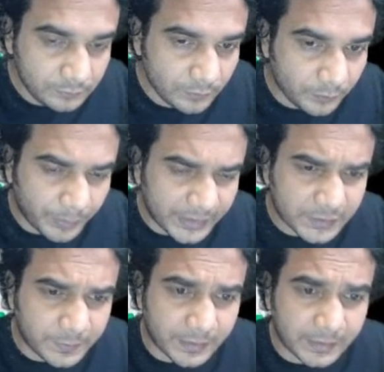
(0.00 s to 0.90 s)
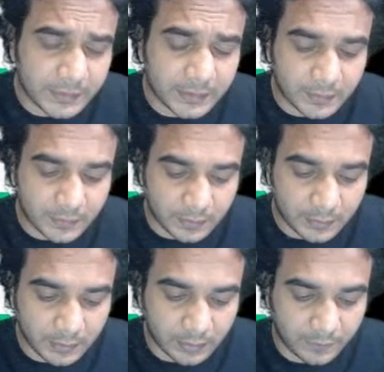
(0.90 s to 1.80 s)
best packages
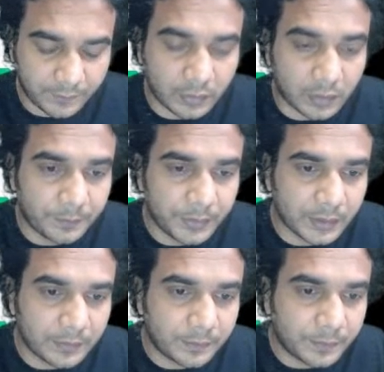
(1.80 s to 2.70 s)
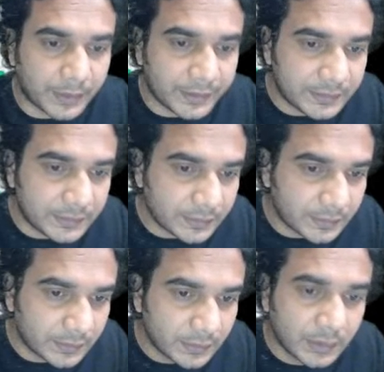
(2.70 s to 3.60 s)
if you compare price,
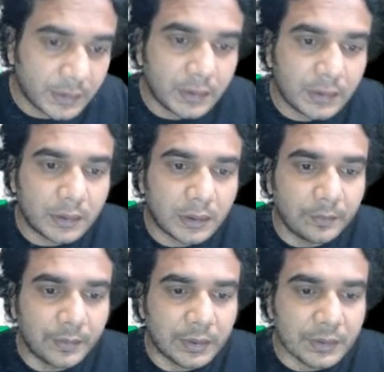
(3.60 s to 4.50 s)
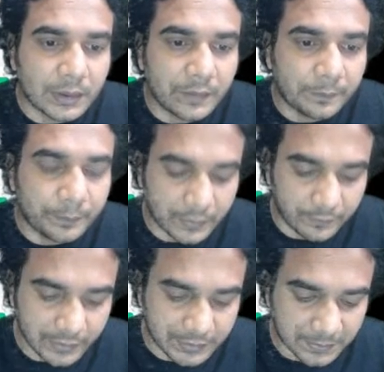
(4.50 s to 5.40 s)
because
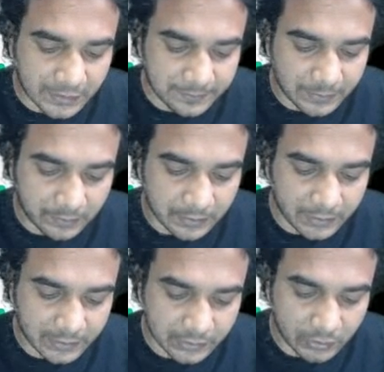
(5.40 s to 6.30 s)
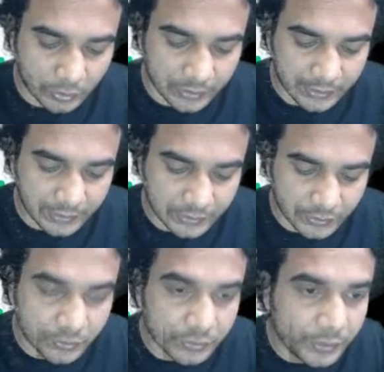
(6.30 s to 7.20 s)
average price per month is low in these
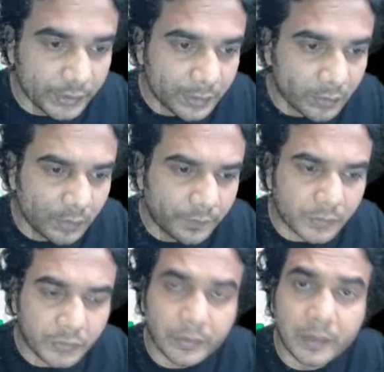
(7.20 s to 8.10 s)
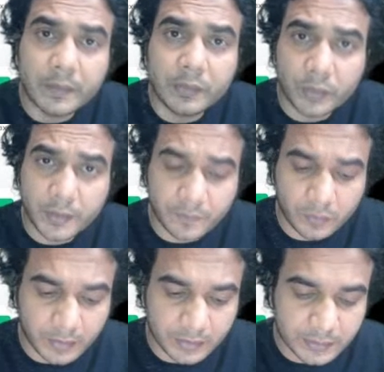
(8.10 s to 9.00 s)
two, so you can go for 12 and 24
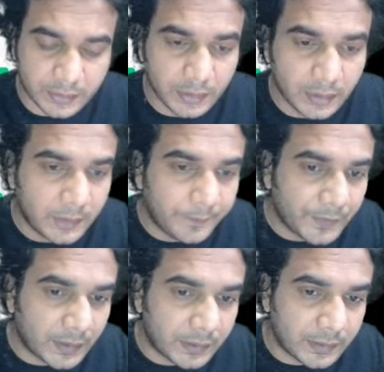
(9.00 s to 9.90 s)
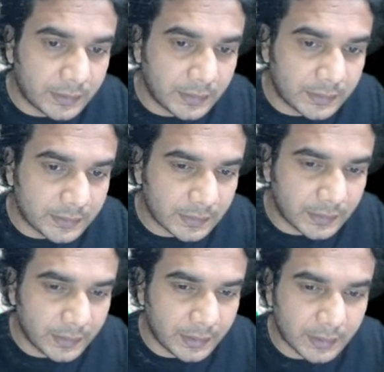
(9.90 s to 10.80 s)
months, and it is
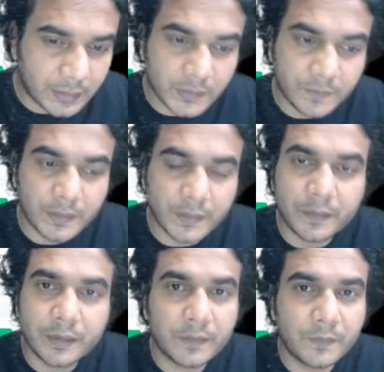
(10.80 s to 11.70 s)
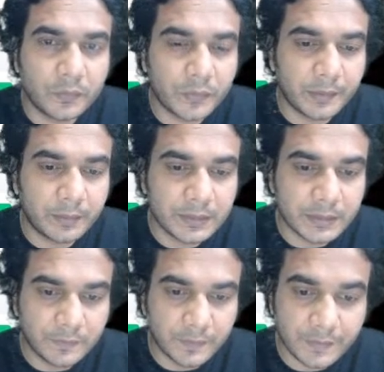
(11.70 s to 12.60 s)
38,500 for 12 months
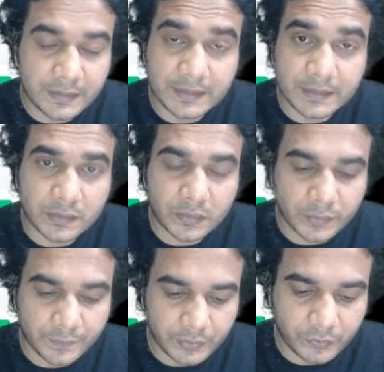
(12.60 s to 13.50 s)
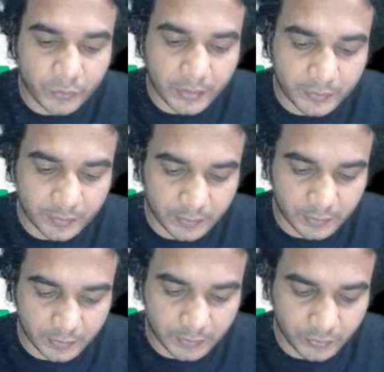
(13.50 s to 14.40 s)
and 56,000
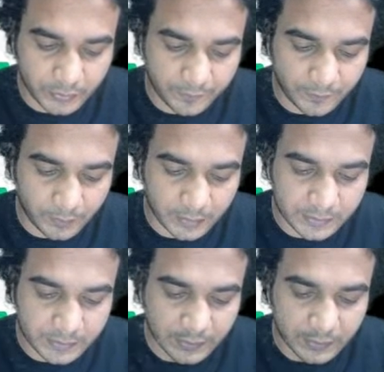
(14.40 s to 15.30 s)
for 24 months.